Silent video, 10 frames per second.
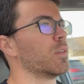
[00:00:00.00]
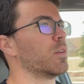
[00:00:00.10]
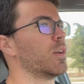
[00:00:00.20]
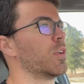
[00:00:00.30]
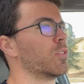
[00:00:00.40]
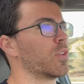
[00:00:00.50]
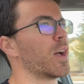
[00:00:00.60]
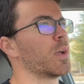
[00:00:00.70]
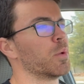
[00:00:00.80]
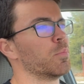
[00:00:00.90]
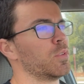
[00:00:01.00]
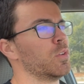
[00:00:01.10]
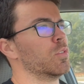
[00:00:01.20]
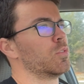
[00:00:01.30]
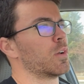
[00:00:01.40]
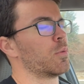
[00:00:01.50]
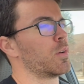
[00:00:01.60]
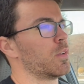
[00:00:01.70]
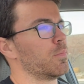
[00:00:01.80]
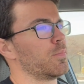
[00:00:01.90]
and I'll time them too. So I want
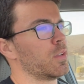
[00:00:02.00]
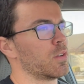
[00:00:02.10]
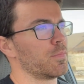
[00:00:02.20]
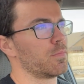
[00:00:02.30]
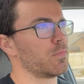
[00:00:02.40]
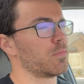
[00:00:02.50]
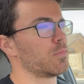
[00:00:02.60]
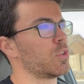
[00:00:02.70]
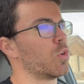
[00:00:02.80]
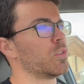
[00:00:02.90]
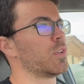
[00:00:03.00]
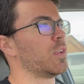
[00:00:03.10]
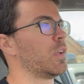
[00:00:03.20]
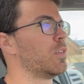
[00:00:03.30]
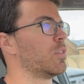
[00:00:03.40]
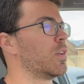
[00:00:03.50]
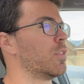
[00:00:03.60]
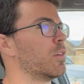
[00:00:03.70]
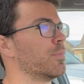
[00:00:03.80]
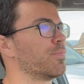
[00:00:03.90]
to, you know, goal setting is
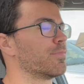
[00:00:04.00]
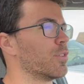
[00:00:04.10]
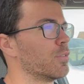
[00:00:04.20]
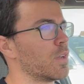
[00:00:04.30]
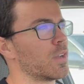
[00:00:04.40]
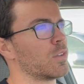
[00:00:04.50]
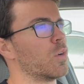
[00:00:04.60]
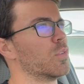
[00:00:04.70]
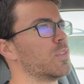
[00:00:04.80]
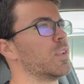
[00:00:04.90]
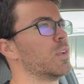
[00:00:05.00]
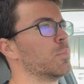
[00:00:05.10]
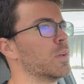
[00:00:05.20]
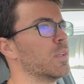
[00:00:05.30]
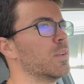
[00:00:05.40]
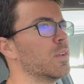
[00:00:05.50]
another, or not goal setting, but